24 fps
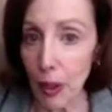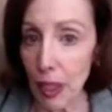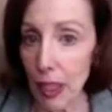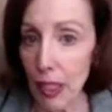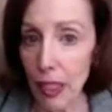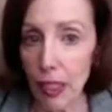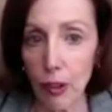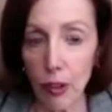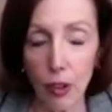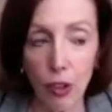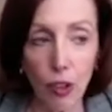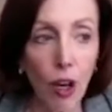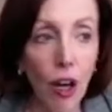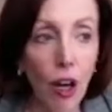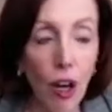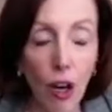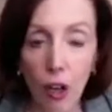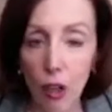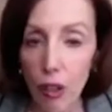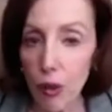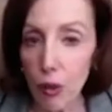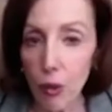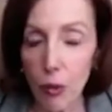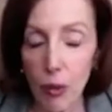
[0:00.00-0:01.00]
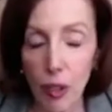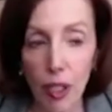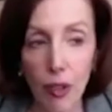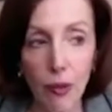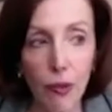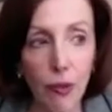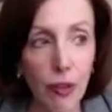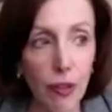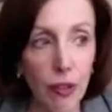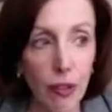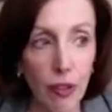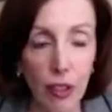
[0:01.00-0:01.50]
meeting or call or
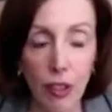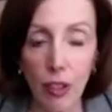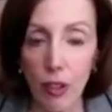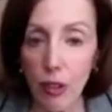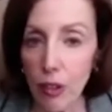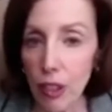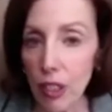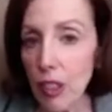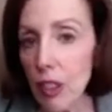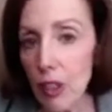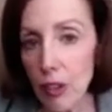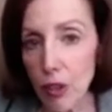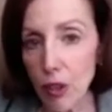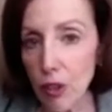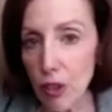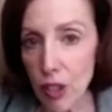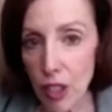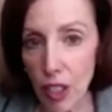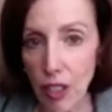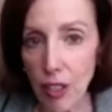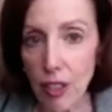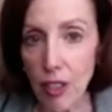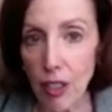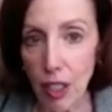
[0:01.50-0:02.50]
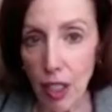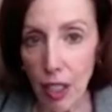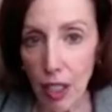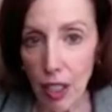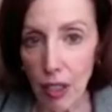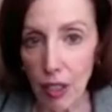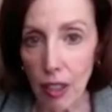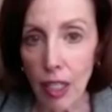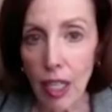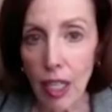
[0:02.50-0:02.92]
whatever, he understands that.